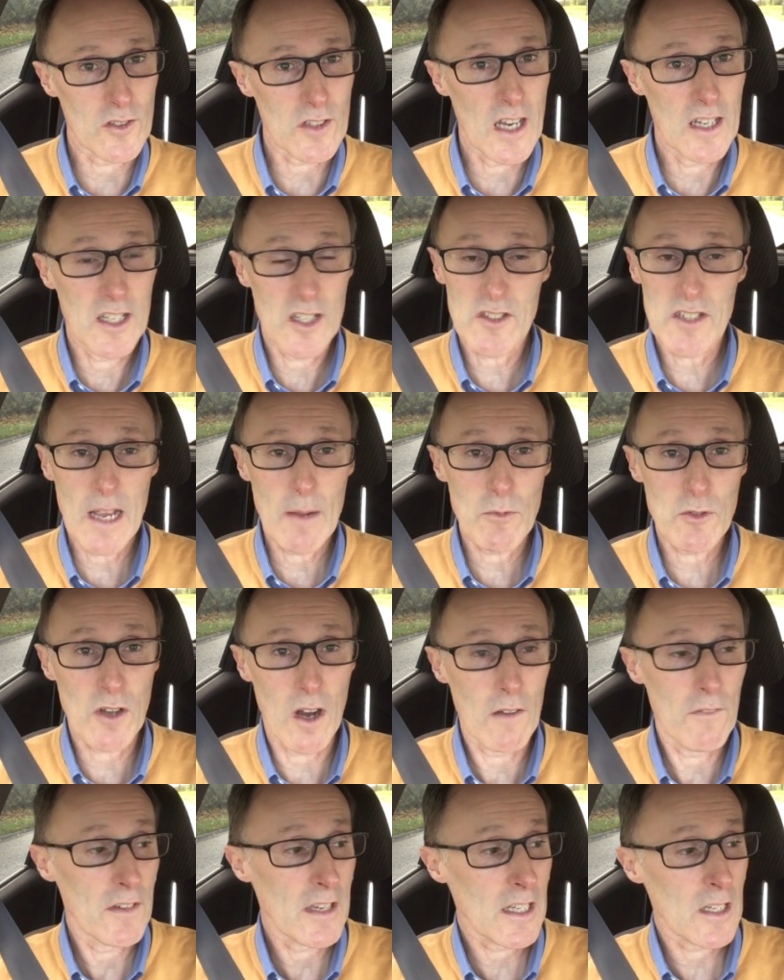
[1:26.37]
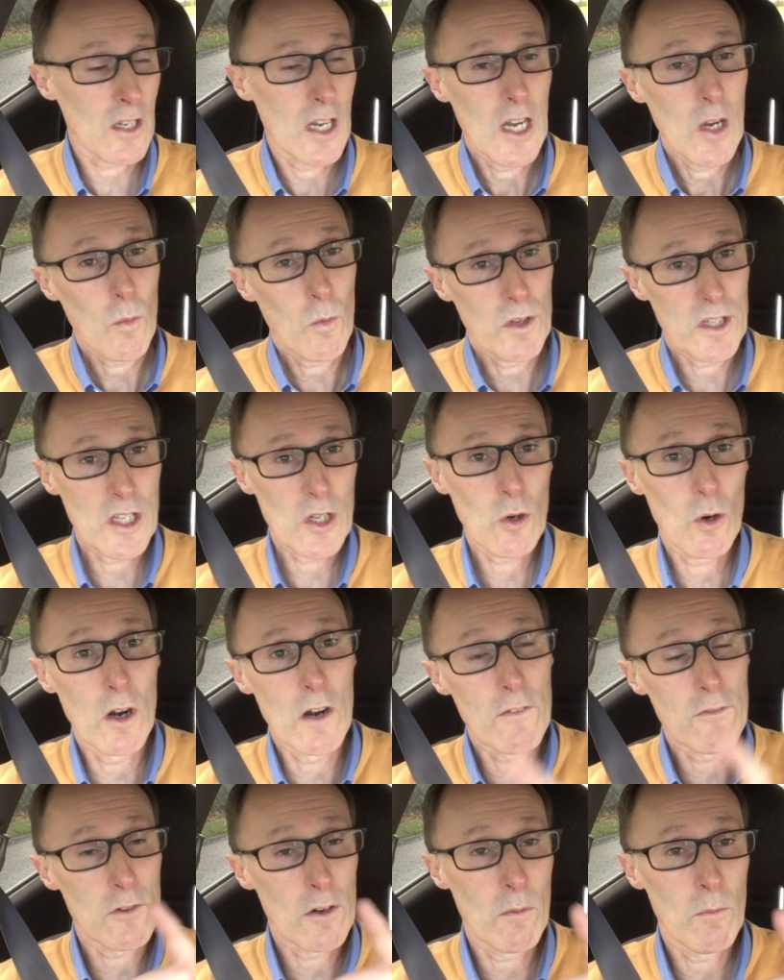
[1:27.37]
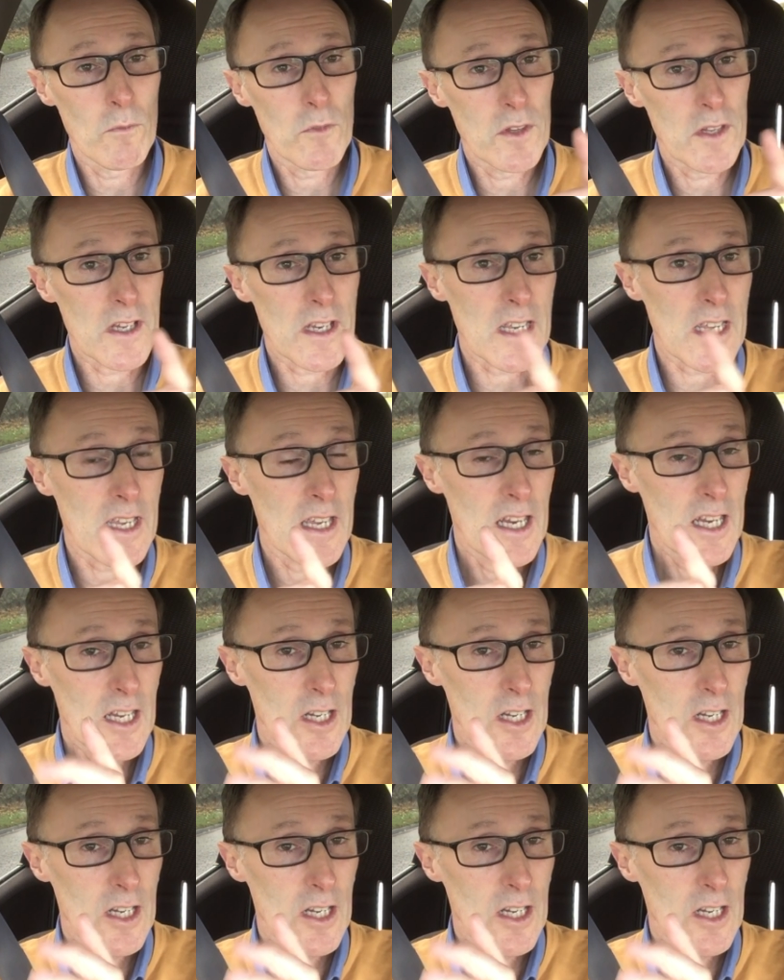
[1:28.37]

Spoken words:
And the same sort of thing when you're going from the